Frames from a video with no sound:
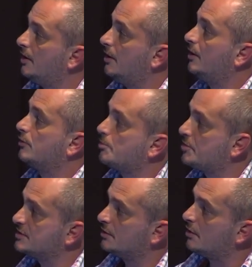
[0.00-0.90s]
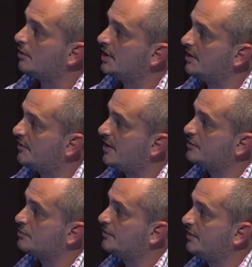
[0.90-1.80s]
represent only 5
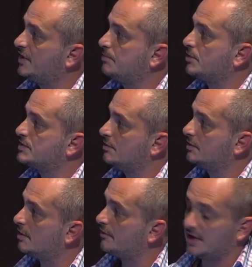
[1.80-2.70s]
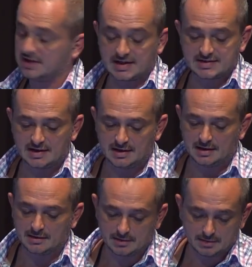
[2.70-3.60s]
to 50% of NK cell
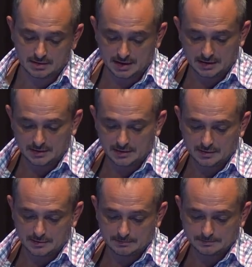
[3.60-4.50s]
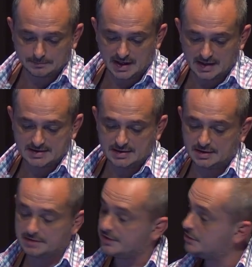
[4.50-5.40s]
in healthy
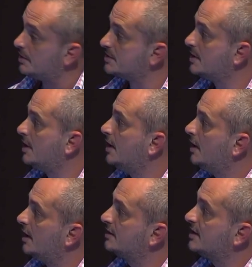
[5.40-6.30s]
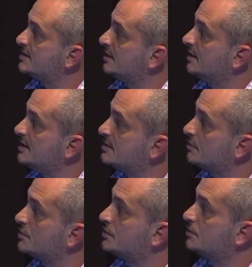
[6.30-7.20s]
individuals. Interestingly,
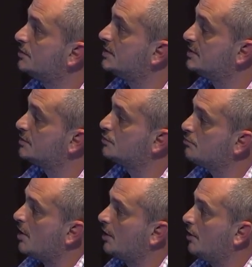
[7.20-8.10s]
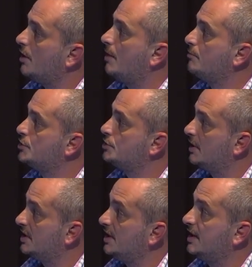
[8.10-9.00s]
those two markers are
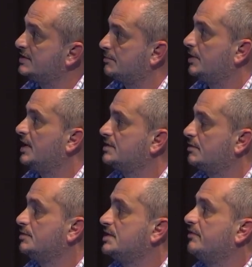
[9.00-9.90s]
mutually exclusive.